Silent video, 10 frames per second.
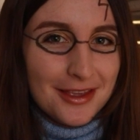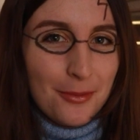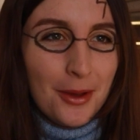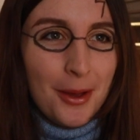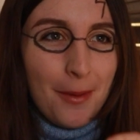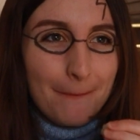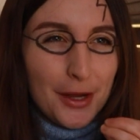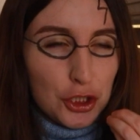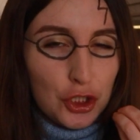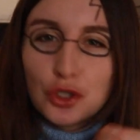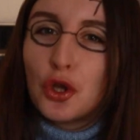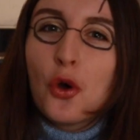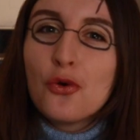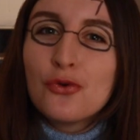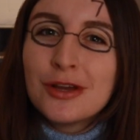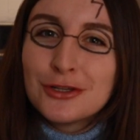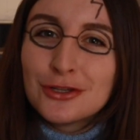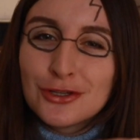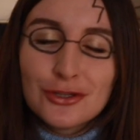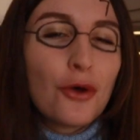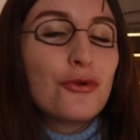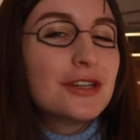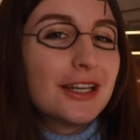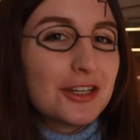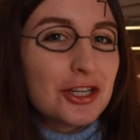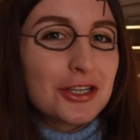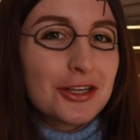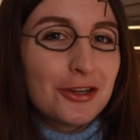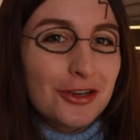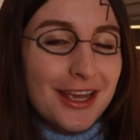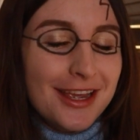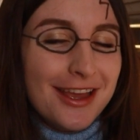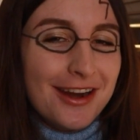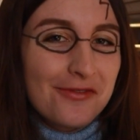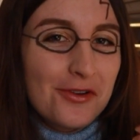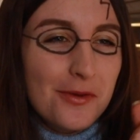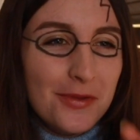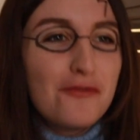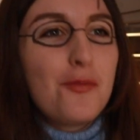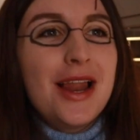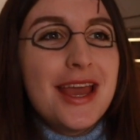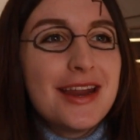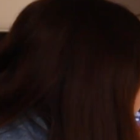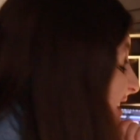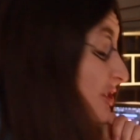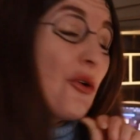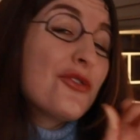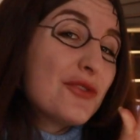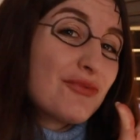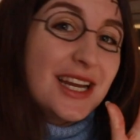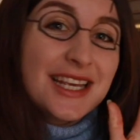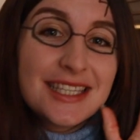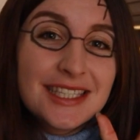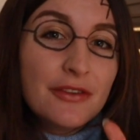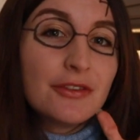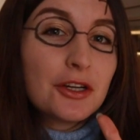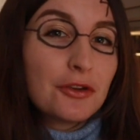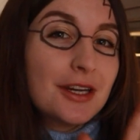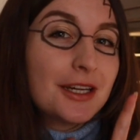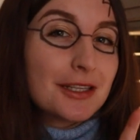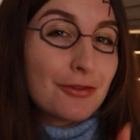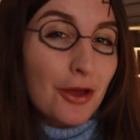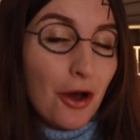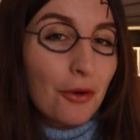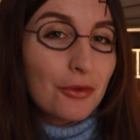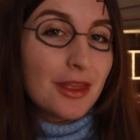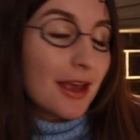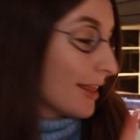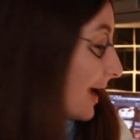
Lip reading: them, but so delicious looking, and I've got a bit of a plan. It's only really 7 ingredients for the whole thing.